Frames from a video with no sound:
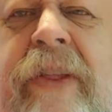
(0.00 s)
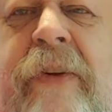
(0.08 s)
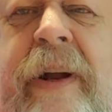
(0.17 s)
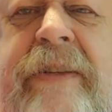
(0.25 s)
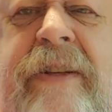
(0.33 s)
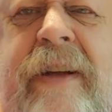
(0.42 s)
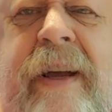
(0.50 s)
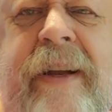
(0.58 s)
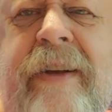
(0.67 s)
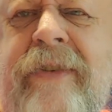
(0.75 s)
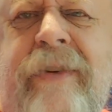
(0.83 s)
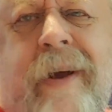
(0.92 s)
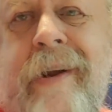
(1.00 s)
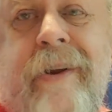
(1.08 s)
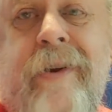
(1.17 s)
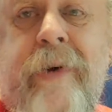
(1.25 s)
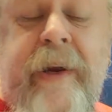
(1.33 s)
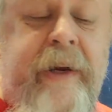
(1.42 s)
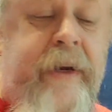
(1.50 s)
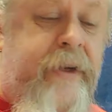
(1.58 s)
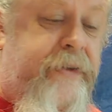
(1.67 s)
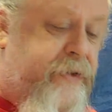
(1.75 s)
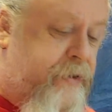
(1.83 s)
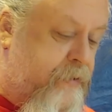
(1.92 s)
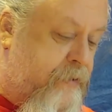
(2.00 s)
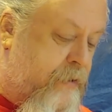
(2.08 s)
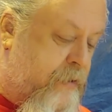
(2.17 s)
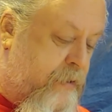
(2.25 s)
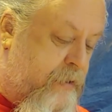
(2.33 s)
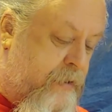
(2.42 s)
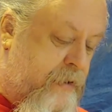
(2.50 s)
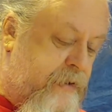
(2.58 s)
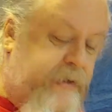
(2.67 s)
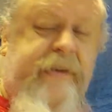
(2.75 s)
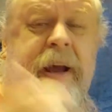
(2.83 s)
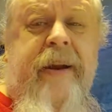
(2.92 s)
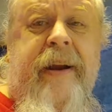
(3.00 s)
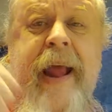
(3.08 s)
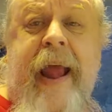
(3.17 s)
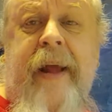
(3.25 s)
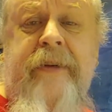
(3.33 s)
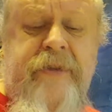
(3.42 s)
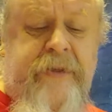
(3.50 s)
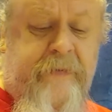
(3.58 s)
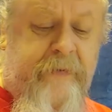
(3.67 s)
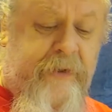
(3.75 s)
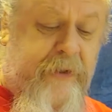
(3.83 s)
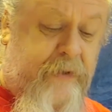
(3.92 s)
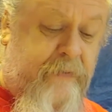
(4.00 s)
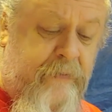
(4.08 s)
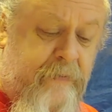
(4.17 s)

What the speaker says: thrice dead is. I don't know what he does. He's got an axe. So,